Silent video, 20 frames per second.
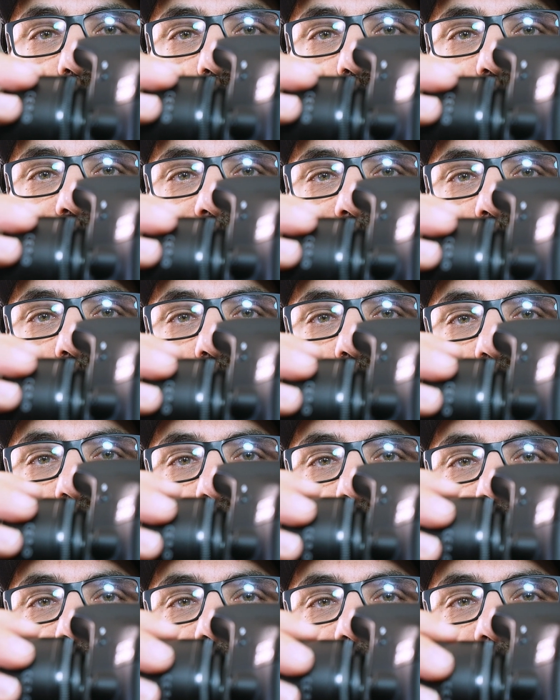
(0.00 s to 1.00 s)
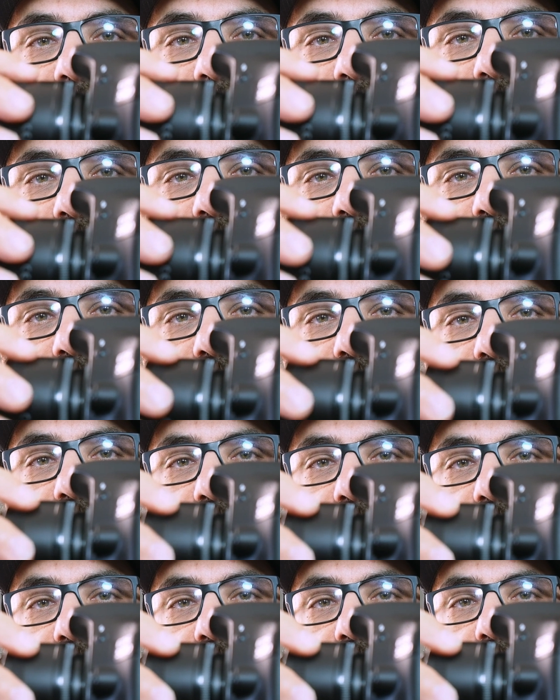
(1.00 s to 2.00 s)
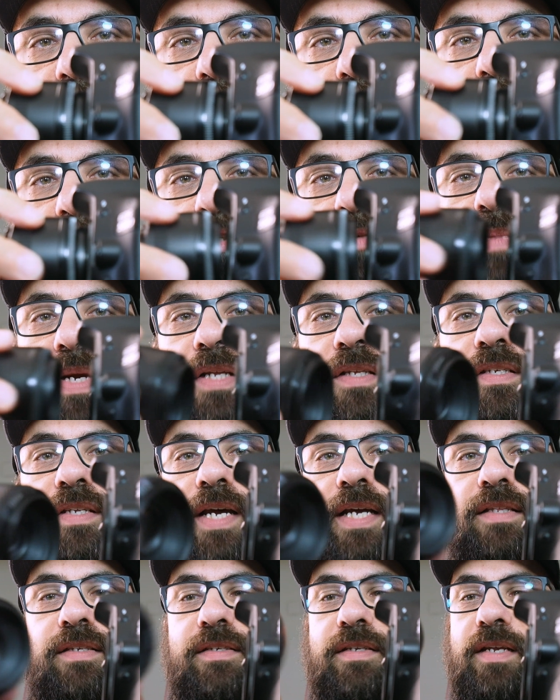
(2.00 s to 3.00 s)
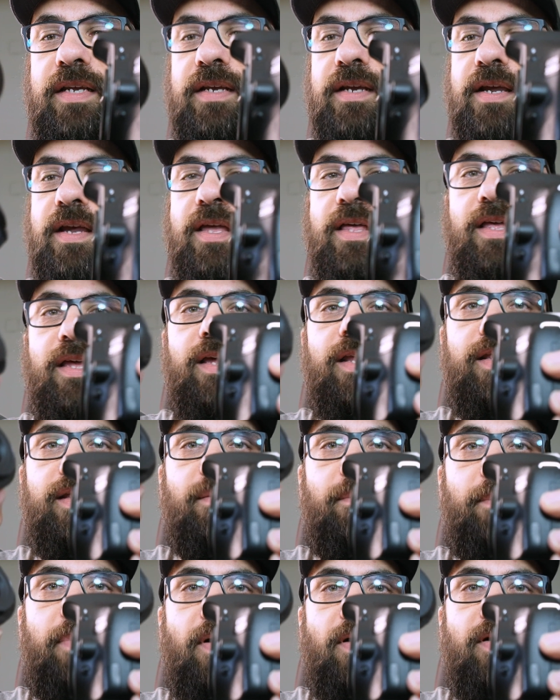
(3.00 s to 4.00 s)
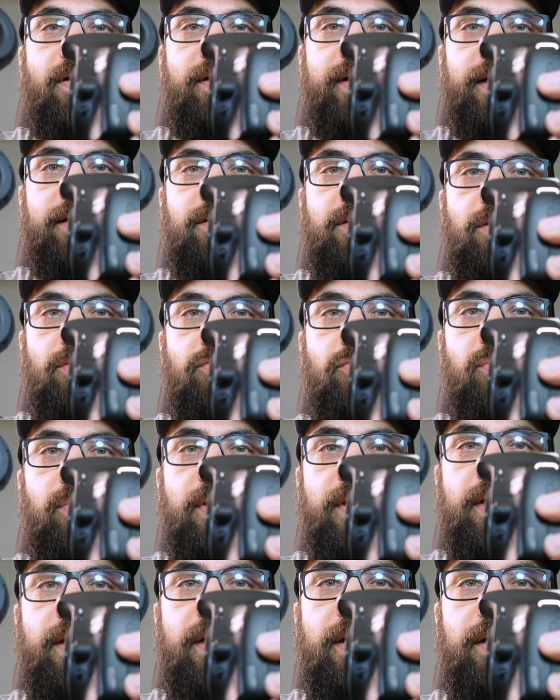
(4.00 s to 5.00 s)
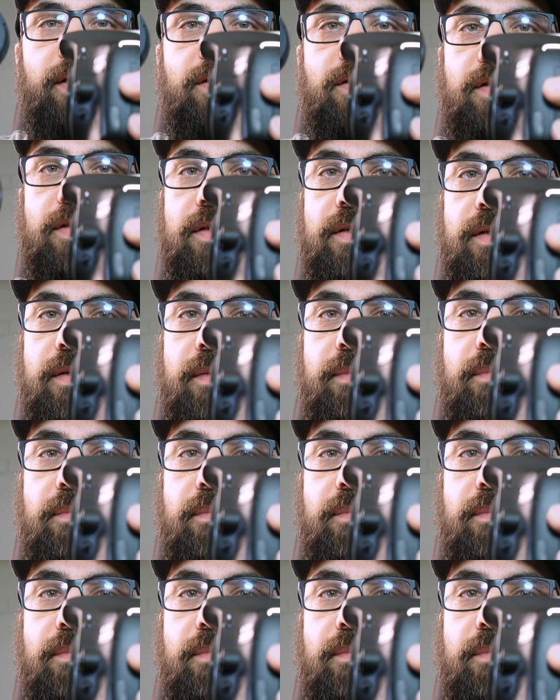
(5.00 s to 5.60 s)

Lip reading: we can screw the lens invertedly, which means that the part that usually it's